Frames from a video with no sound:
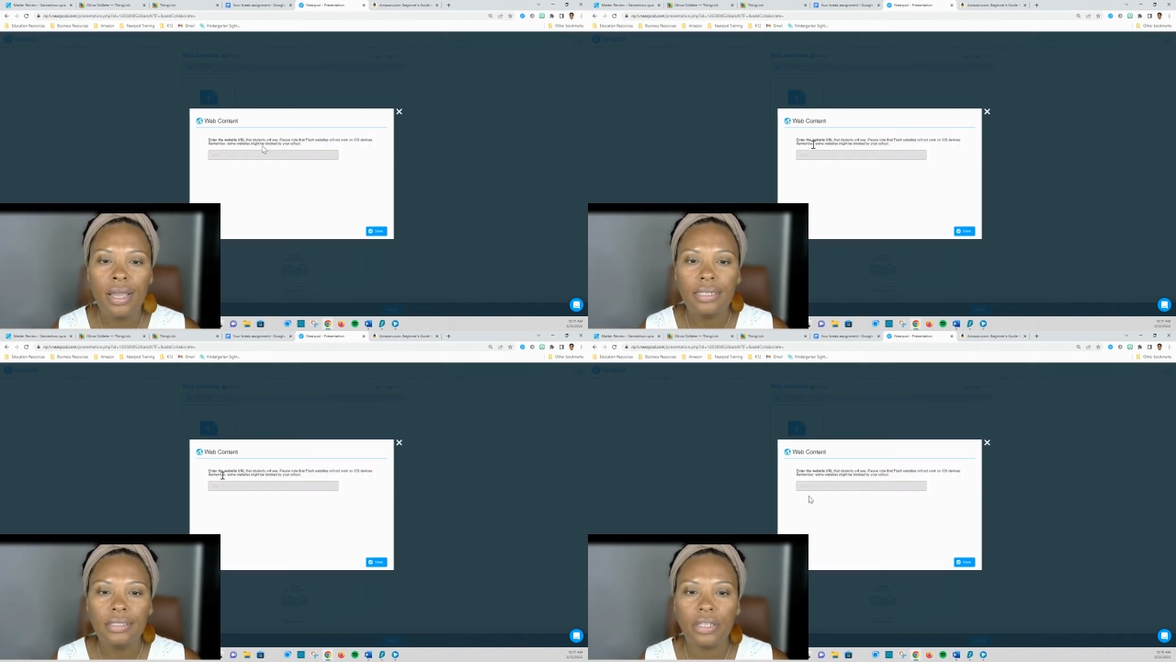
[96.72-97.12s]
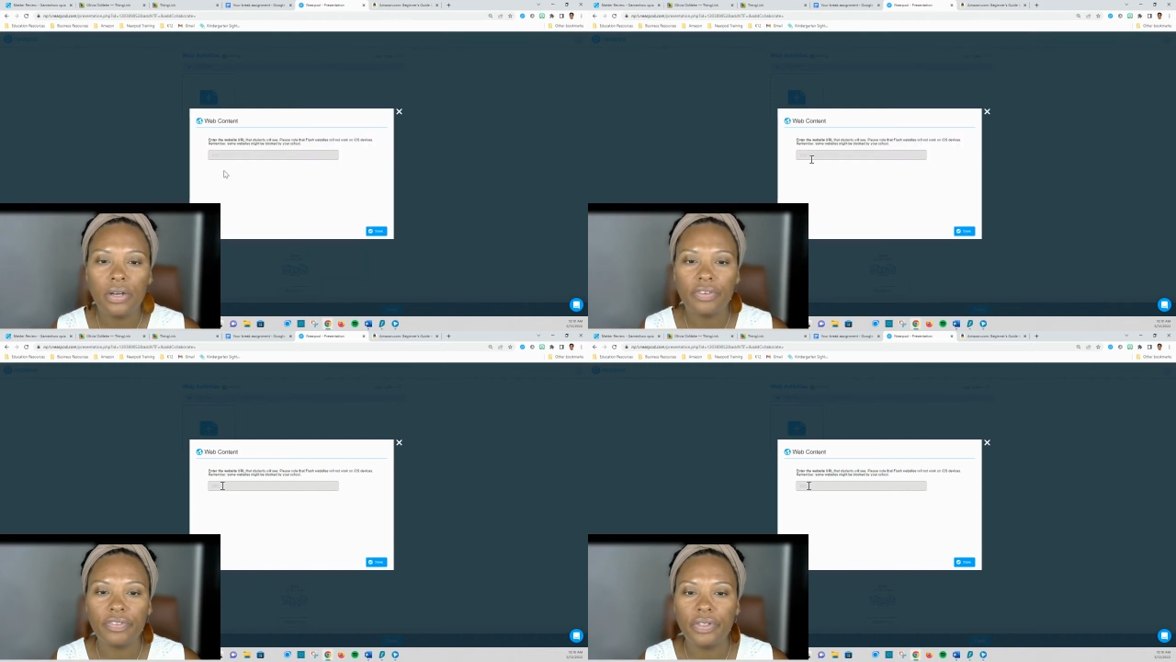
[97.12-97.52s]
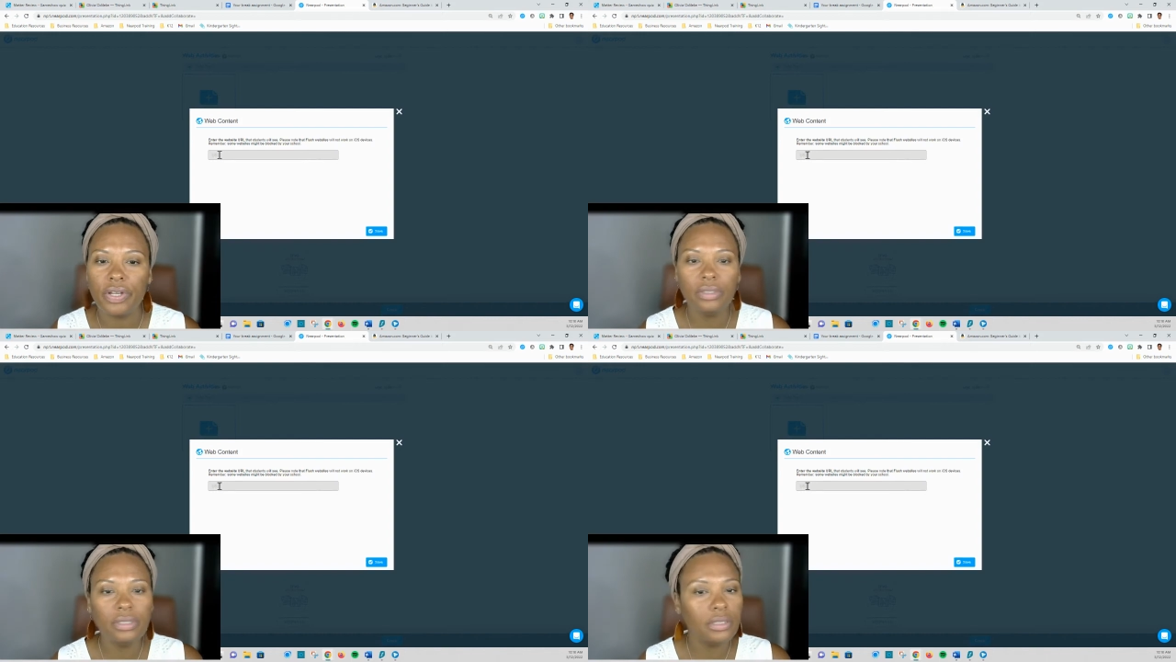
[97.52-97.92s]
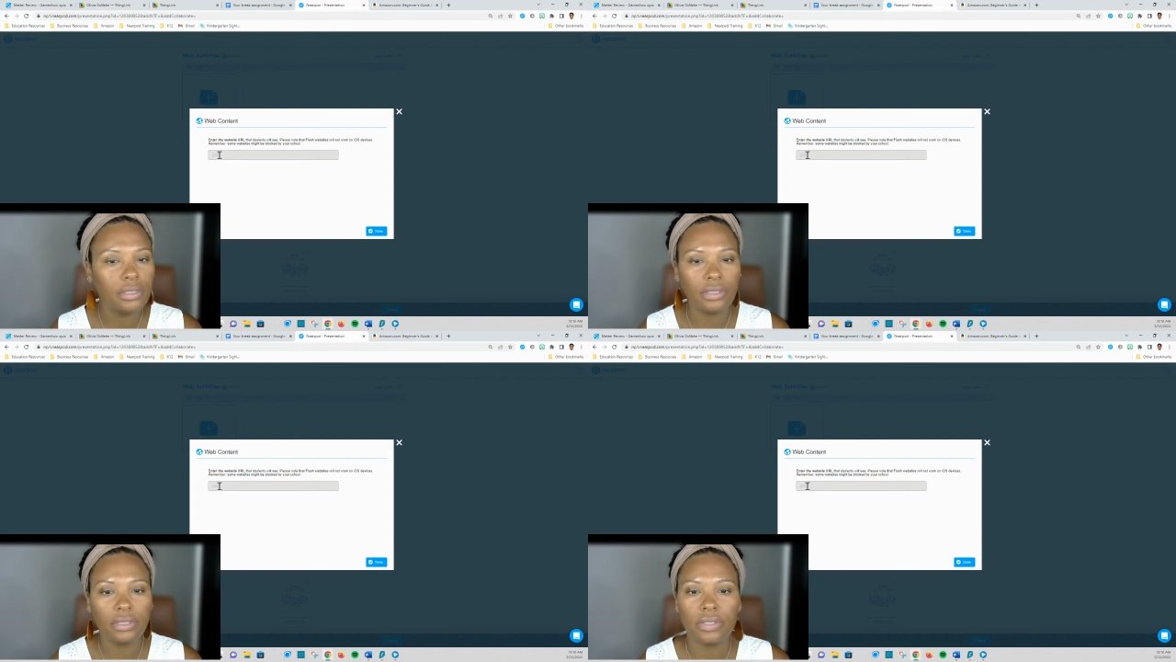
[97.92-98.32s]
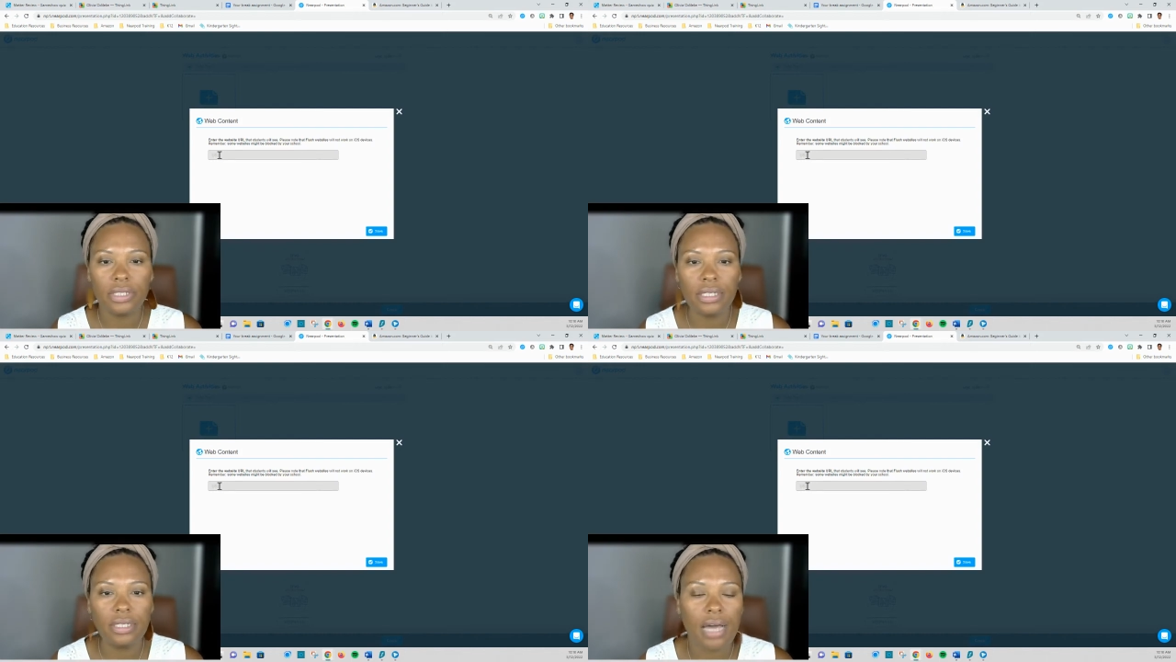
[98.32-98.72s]
So if you notice, you're just going
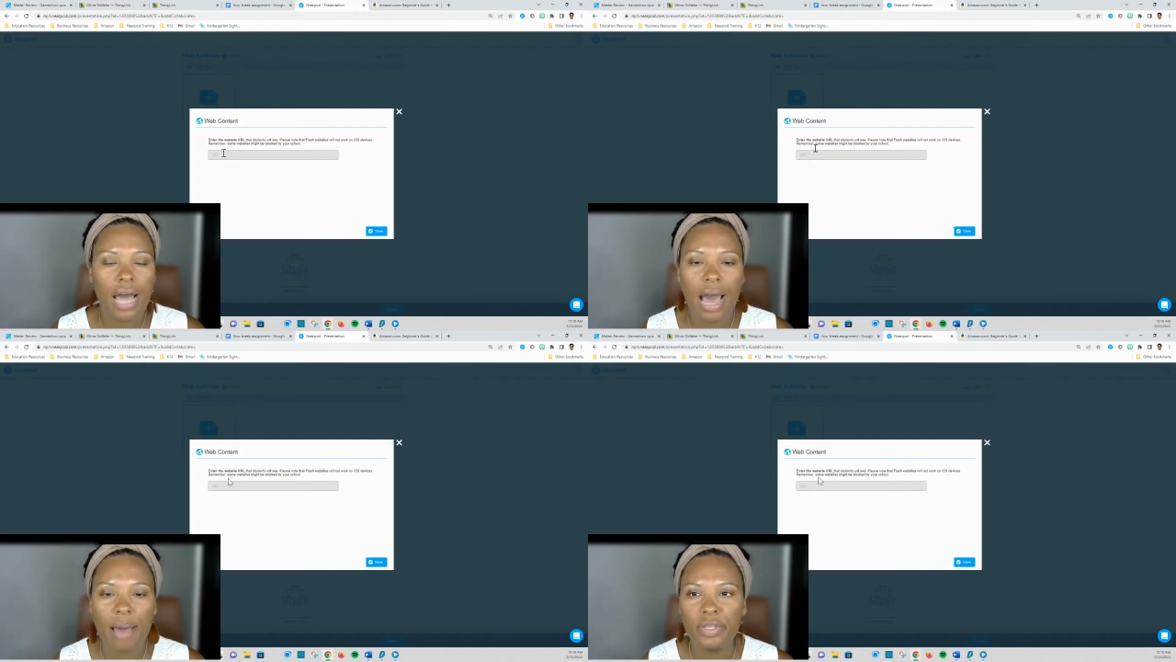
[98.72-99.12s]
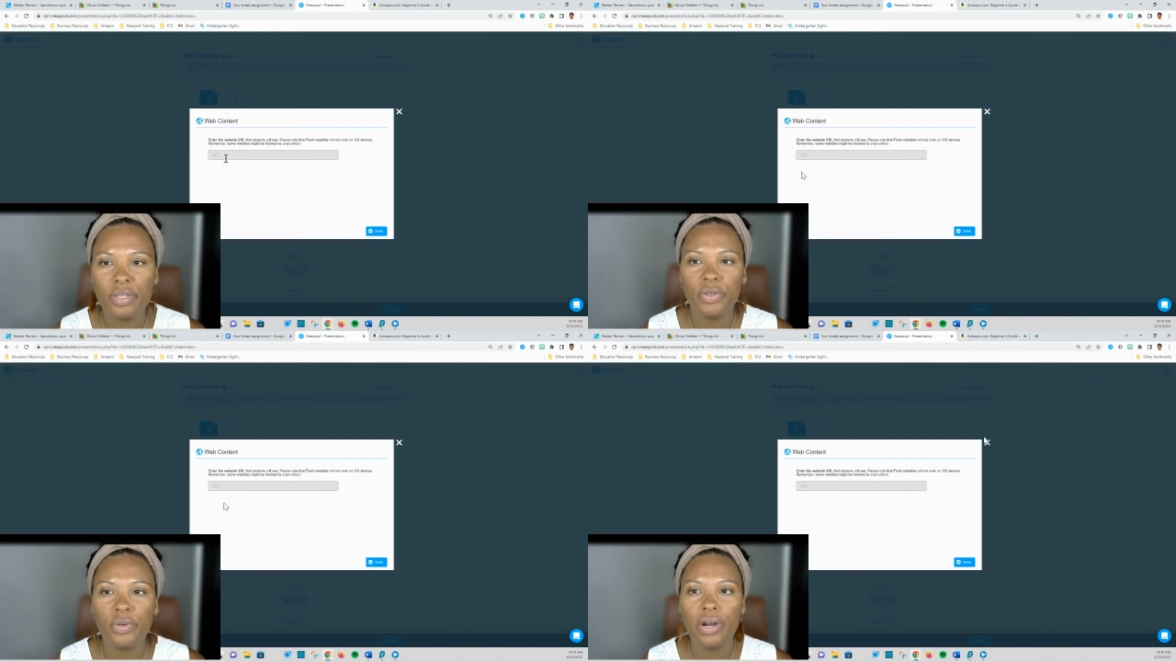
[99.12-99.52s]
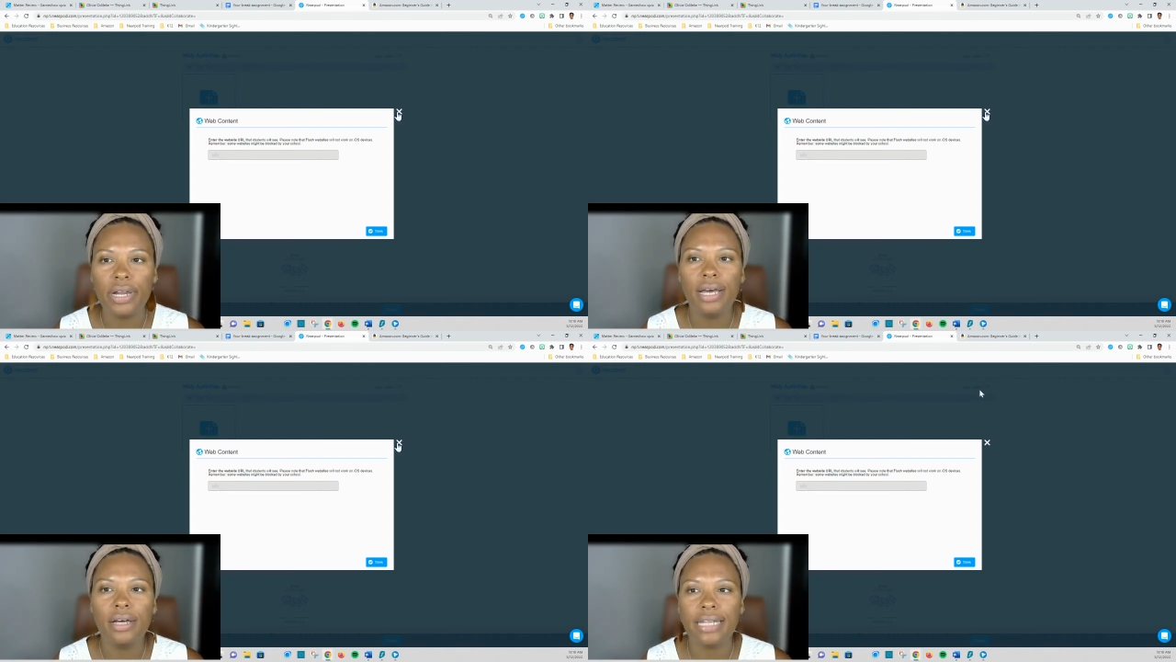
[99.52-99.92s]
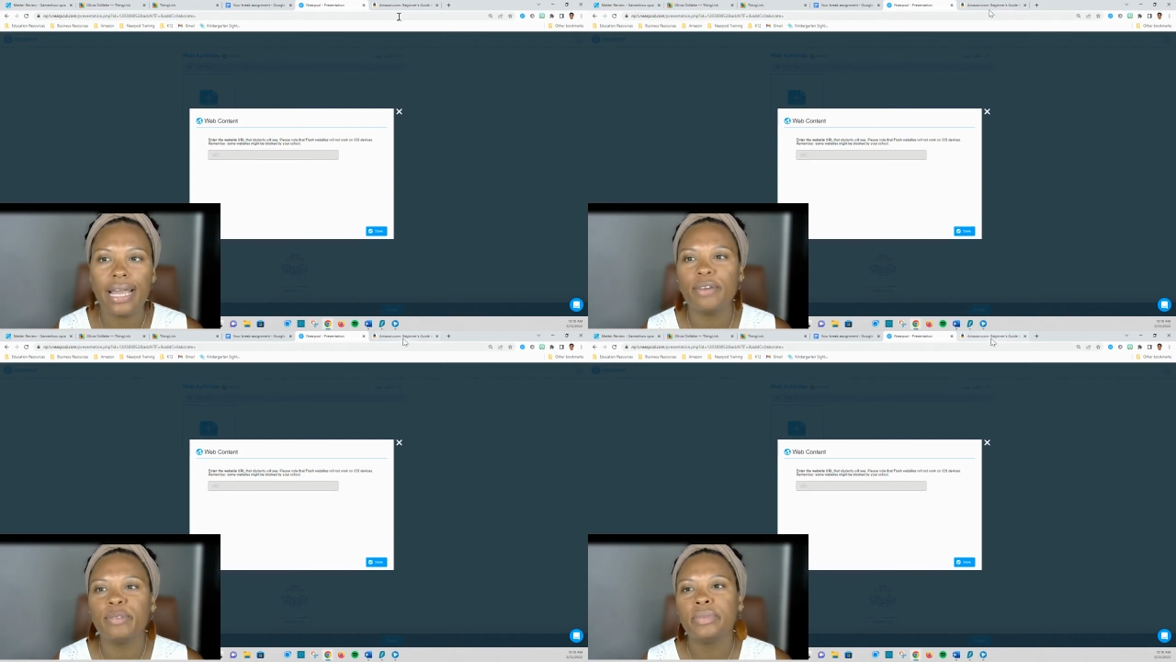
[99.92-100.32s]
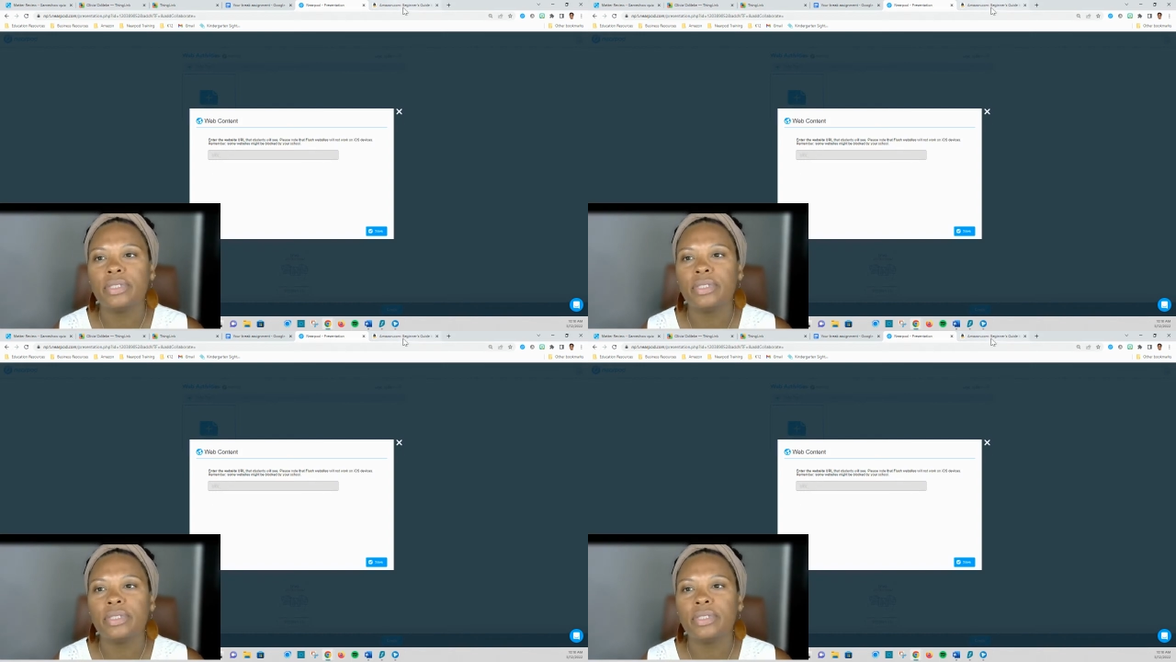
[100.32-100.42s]
to copy the URL. Now,